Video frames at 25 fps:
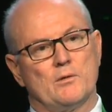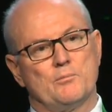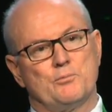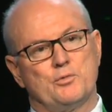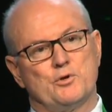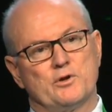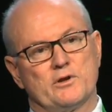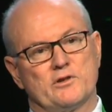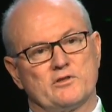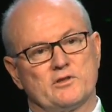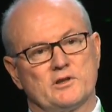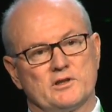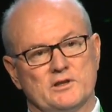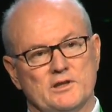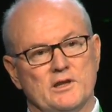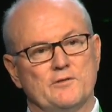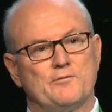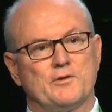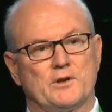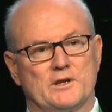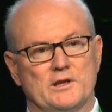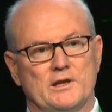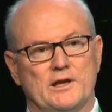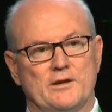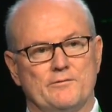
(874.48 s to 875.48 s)
put a
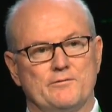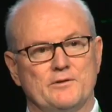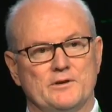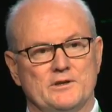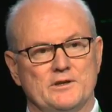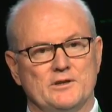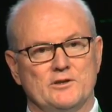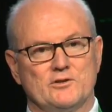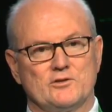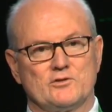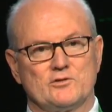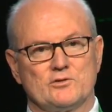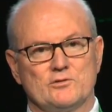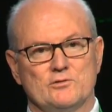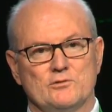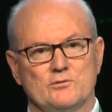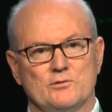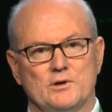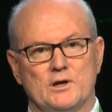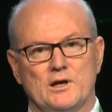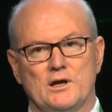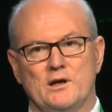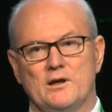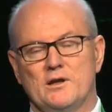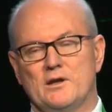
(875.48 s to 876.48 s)
significant effort
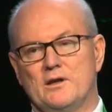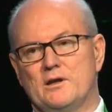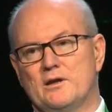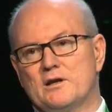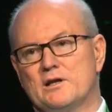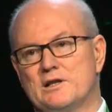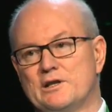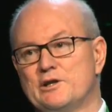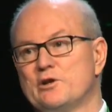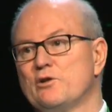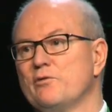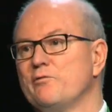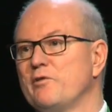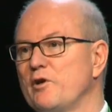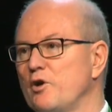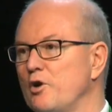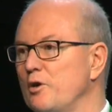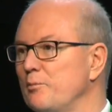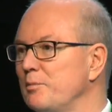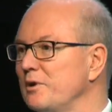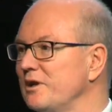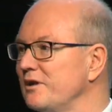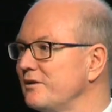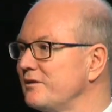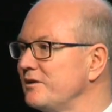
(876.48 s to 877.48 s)
into clinical
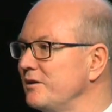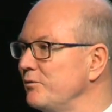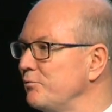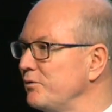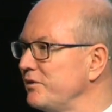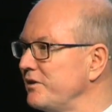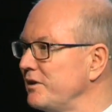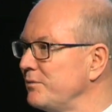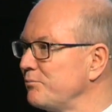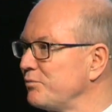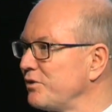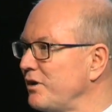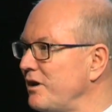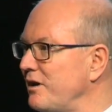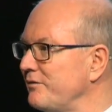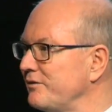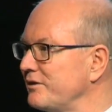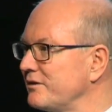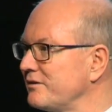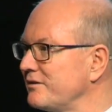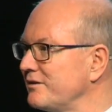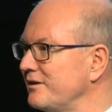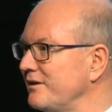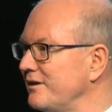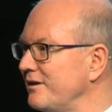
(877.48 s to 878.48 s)
variability within
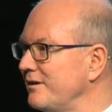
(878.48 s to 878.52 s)
private